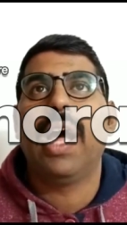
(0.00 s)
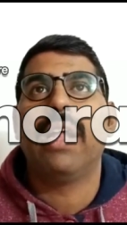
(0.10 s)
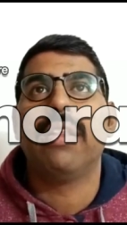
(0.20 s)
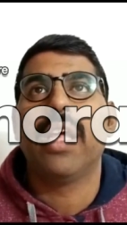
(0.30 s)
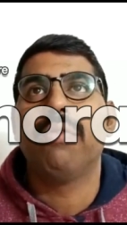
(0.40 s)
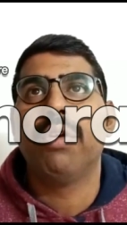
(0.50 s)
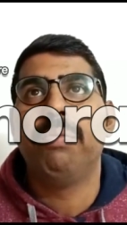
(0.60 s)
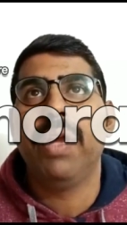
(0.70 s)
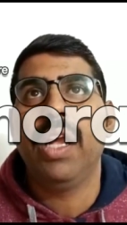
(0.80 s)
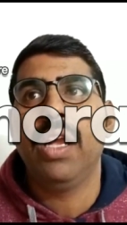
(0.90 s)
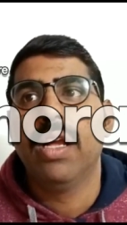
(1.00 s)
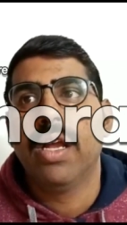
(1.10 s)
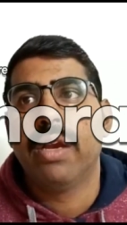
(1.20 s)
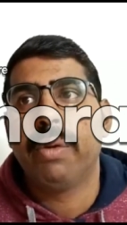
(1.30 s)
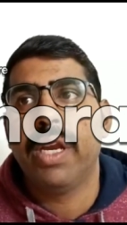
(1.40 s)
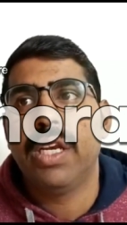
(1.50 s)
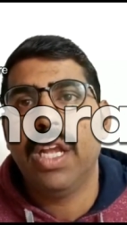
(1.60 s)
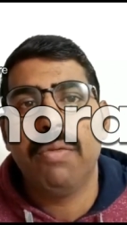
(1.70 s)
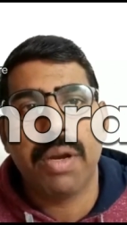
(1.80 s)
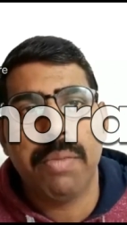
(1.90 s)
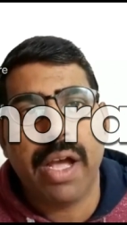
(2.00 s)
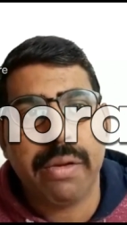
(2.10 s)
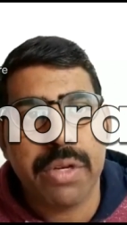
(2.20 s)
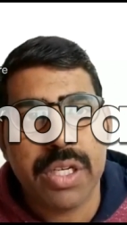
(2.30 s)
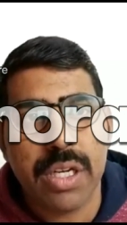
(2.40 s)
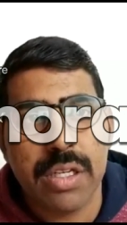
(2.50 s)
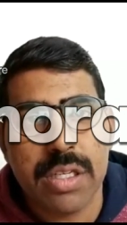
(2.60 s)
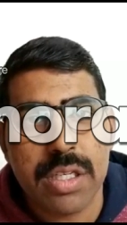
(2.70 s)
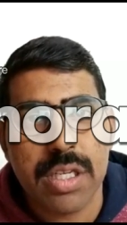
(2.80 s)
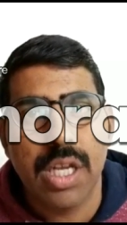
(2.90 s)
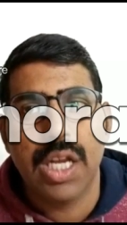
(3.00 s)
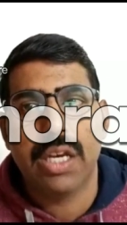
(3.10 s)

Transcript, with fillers: and there would be 20 1 mark questions,